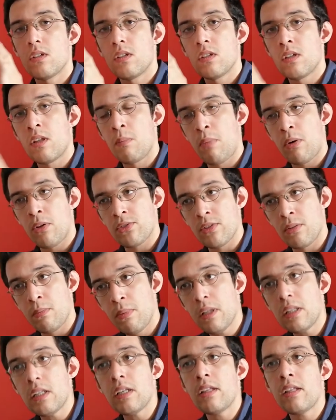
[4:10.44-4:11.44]
the
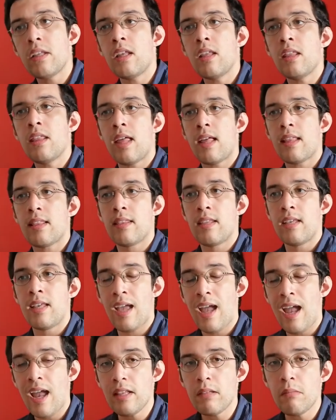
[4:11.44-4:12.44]
possibility that the
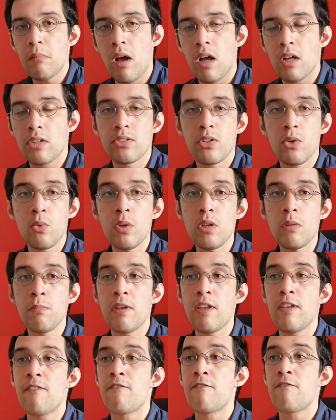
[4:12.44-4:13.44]
headmaster will
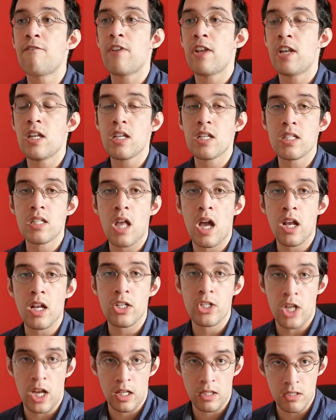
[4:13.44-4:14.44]
be Phineas
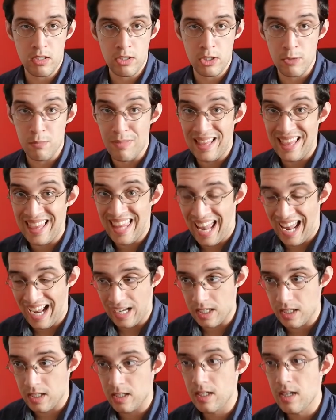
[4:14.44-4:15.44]
is
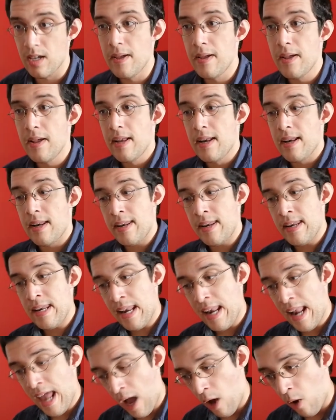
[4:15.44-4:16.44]
Black.
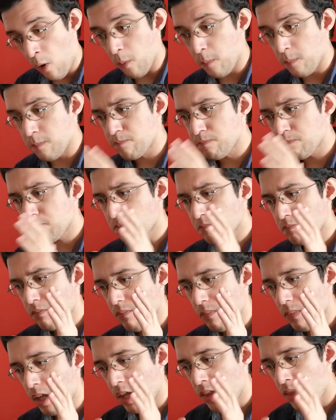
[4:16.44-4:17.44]
Now,
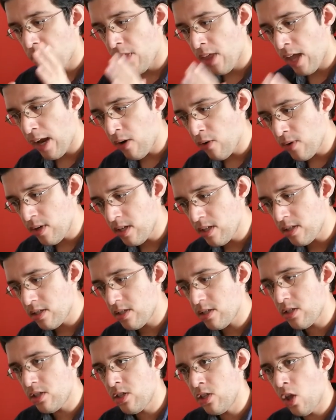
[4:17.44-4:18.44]
there
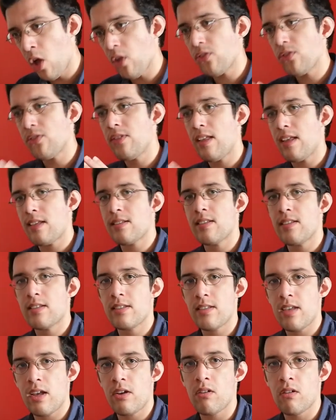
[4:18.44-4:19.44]
is not
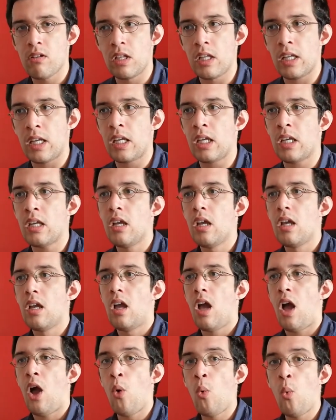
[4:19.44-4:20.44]
necessarily
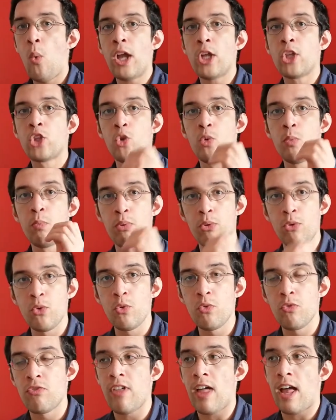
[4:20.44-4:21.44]
a way to
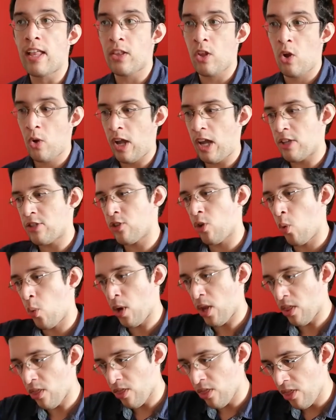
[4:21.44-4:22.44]
prove that, okay, so
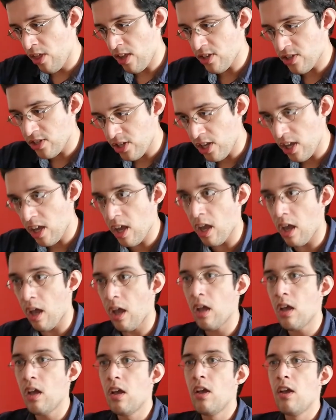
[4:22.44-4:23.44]
in this year,